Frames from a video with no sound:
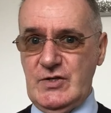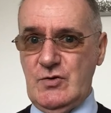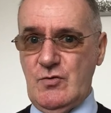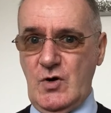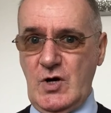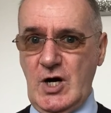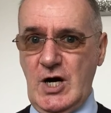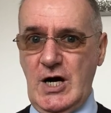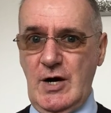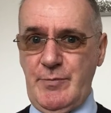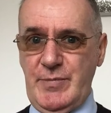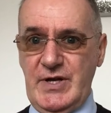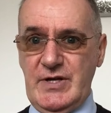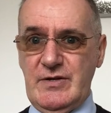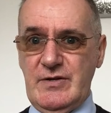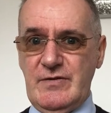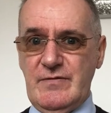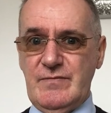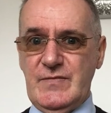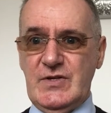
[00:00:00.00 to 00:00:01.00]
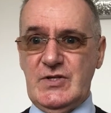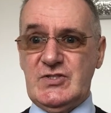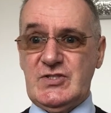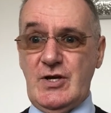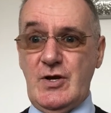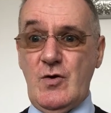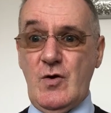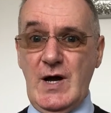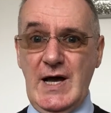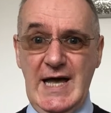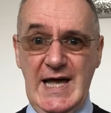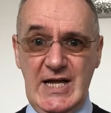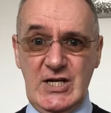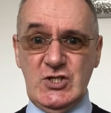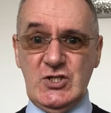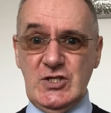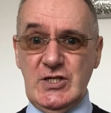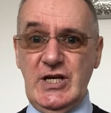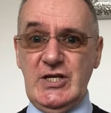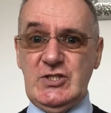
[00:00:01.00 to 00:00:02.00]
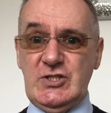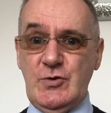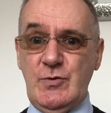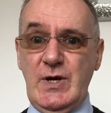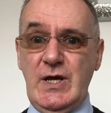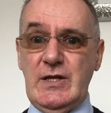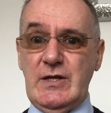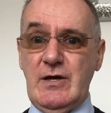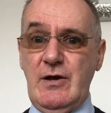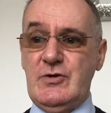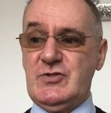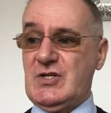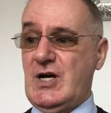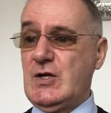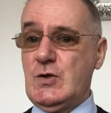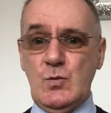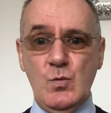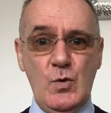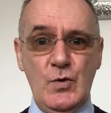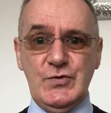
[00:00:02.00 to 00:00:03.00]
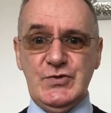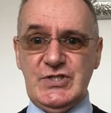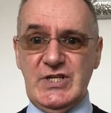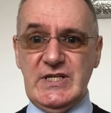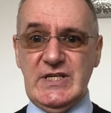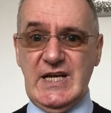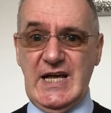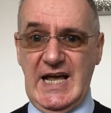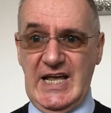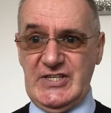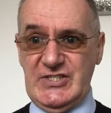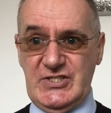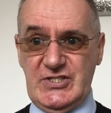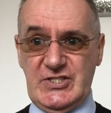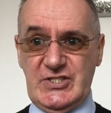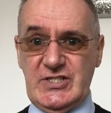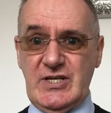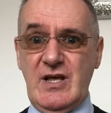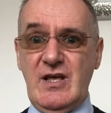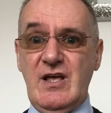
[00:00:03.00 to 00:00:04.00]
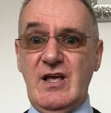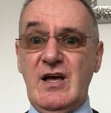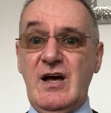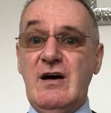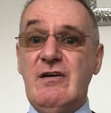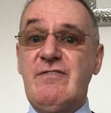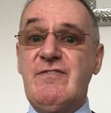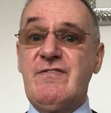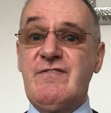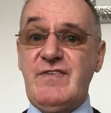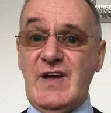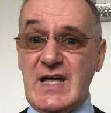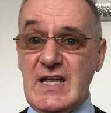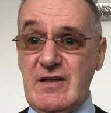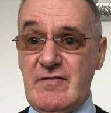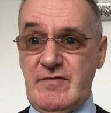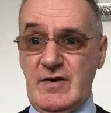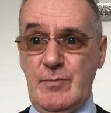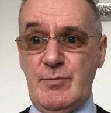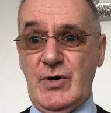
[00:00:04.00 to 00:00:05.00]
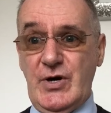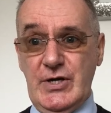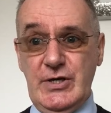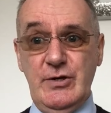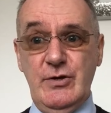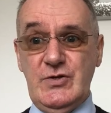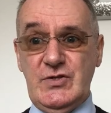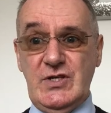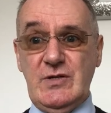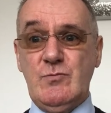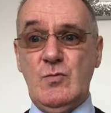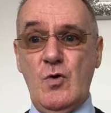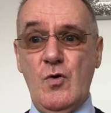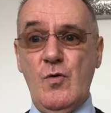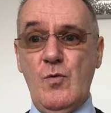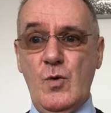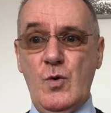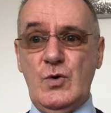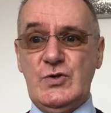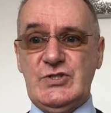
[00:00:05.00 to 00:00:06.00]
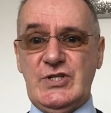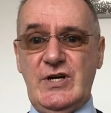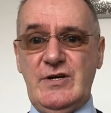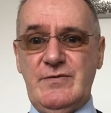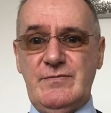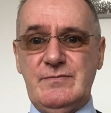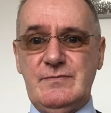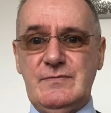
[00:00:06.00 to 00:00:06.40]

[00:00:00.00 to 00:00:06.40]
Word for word: in your carpet. So you're actually doing those unwanted guests a favour by using more water.